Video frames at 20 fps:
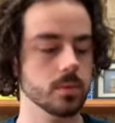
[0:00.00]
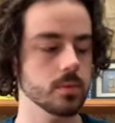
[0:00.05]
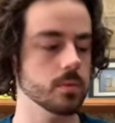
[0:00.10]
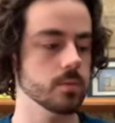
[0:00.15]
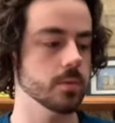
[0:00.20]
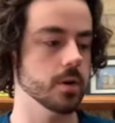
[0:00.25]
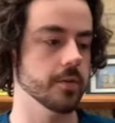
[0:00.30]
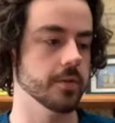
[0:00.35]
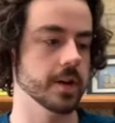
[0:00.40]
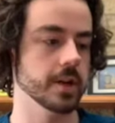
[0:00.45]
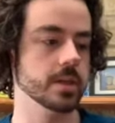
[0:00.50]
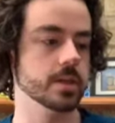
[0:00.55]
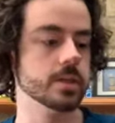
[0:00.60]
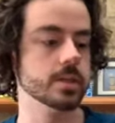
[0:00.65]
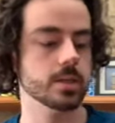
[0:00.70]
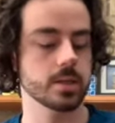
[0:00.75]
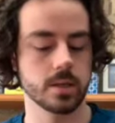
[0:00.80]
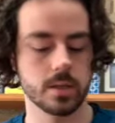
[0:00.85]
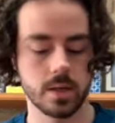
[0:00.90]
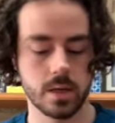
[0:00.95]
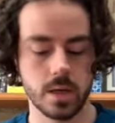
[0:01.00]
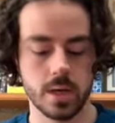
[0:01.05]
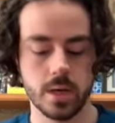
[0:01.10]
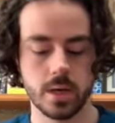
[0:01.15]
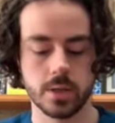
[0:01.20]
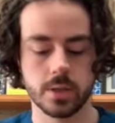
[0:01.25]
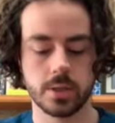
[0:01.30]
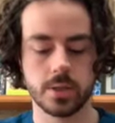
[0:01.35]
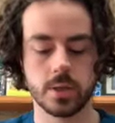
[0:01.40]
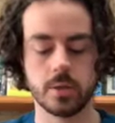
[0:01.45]
Perfect.
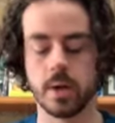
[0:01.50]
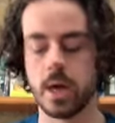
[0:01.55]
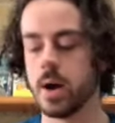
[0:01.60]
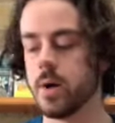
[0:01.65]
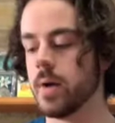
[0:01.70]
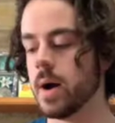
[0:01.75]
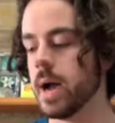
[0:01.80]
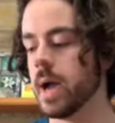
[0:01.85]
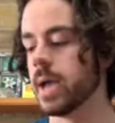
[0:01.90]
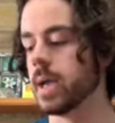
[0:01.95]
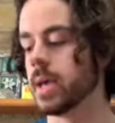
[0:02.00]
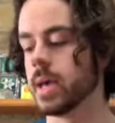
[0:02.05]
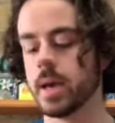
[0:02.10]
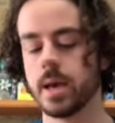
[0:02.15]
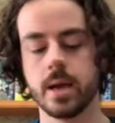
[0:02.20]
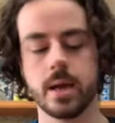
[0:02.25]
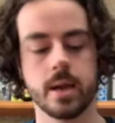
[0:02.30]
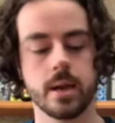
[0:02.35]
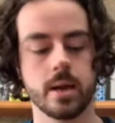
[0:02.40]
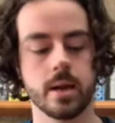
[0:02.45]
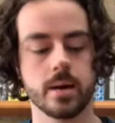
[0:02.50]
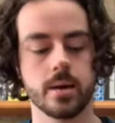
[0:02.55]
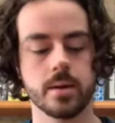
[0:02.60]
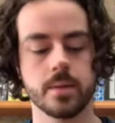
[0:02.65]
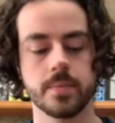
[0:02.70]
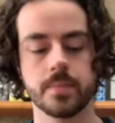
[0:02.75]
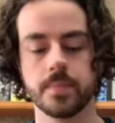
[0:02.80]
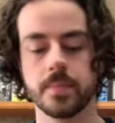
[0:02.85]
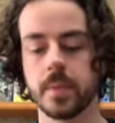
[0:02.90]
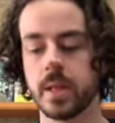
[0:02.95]
So now I
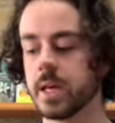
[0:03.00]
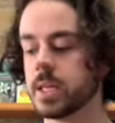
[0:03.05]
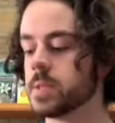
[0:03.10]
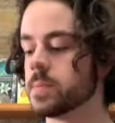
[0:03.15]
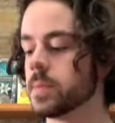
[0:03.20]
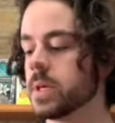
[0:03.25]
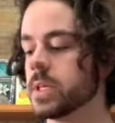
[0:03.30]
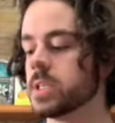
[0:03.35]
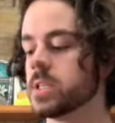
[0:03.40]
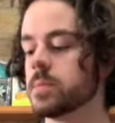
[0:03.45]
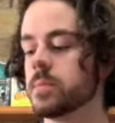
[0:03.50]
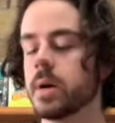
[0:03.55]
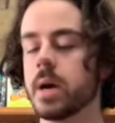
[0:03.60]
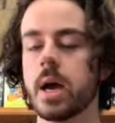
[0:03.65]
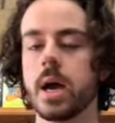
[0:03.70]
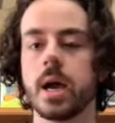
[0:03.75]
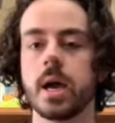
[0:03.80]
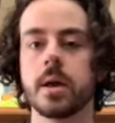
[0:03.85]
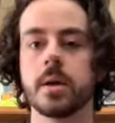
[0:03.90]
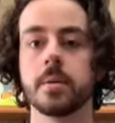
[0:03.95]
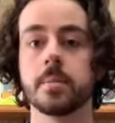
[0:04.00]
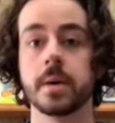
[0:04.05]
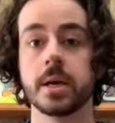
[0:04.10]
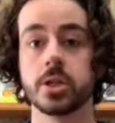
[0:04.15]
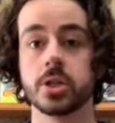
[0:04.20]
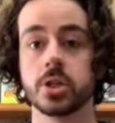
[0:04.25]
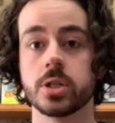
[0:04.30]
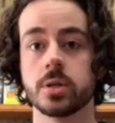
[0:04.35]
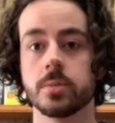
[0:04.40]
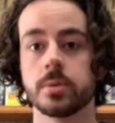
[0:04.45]
can explain to my
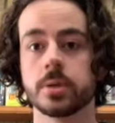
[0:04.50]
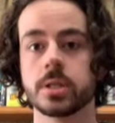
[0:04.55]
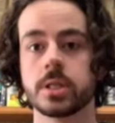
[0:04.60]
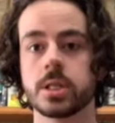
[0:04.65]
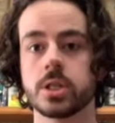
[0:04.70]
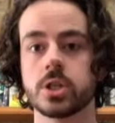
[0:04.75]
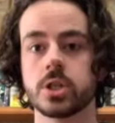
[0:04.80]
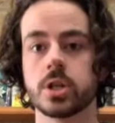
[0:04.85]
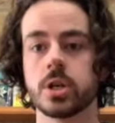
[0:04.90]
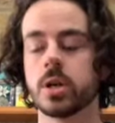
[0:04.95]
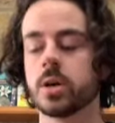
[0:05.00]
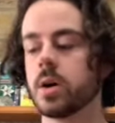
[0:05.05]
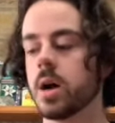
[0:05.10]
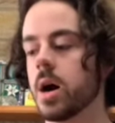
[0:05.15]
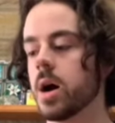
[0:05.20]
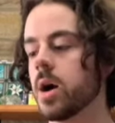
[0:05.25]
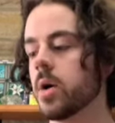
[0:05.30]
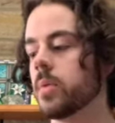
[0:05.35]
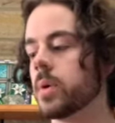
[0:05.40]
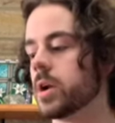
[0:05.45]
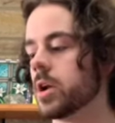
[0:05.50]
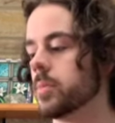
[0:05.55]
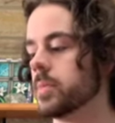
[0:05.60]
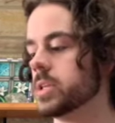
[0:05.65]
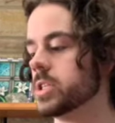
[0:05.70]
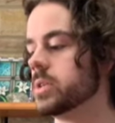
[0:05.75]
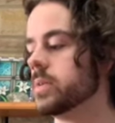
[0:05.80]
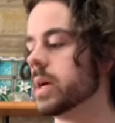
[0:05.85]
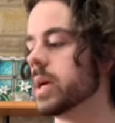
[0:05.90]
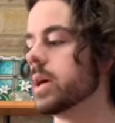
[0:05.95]
patient the procedure, what I'll be
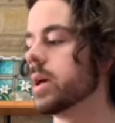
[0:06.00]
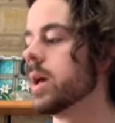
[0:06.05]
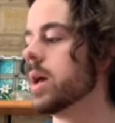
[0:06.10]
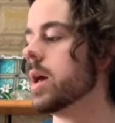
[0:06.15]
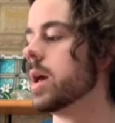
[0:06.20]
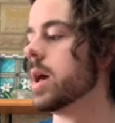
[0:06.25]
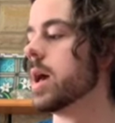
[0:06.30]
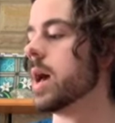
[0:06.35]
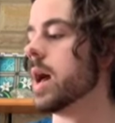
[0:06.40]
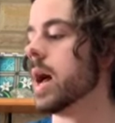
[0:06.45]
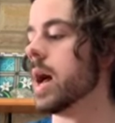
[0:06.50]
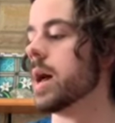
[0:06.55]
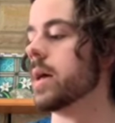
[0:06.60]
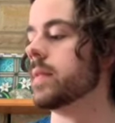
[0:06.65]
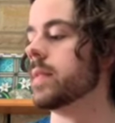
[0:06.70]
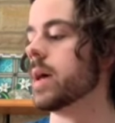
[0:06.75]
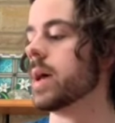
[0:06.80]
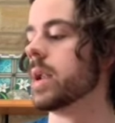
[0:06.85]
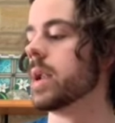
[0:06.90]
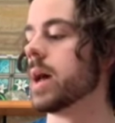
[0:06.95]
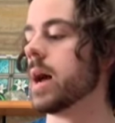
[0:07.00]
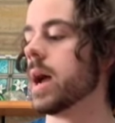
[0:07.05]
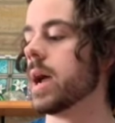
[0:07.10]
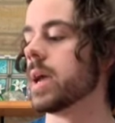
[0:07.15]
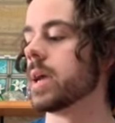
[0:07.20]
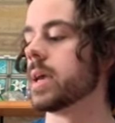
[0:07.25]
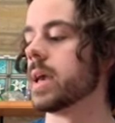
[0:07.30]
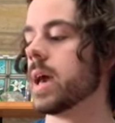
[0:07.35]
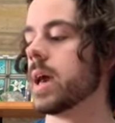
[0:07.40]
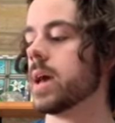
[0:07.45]
doing, and then I
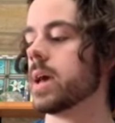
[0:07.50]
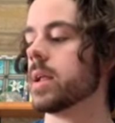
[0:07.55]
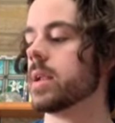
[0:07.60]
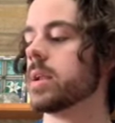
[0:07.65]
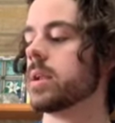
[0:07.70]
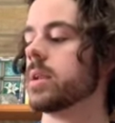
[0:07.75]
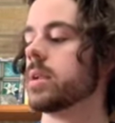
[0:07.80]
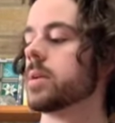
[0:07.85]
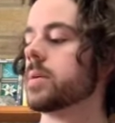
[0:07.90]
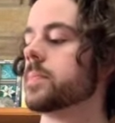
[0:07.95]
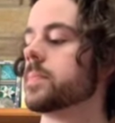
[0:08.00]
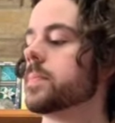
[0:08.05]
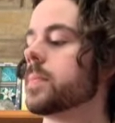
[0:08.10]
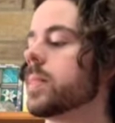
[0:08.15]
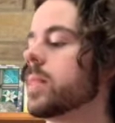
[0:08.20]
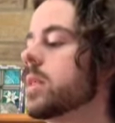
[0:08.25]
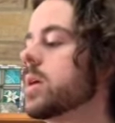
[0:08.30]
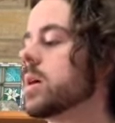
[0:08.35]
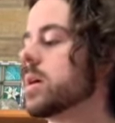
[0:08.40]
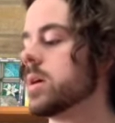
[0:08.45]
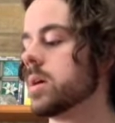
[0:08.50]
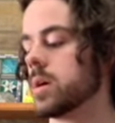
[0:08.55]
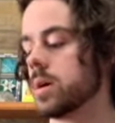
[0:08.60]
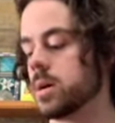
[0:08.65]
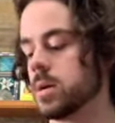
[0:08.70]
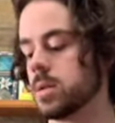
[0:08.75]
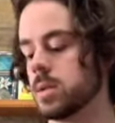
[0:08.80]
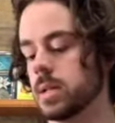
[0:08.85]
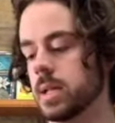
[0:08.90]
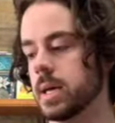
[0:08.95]
can
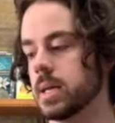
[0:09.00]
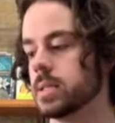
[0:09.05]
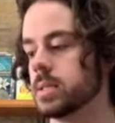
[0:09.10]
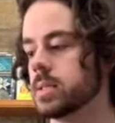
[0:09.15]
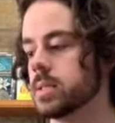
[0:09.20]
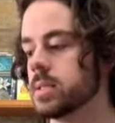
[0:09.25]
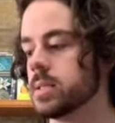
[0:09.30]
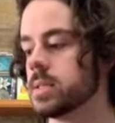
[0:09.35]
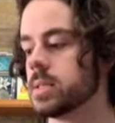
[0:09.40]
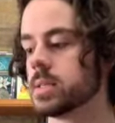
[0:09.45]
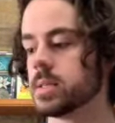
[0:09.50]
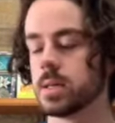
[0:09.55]
cleanse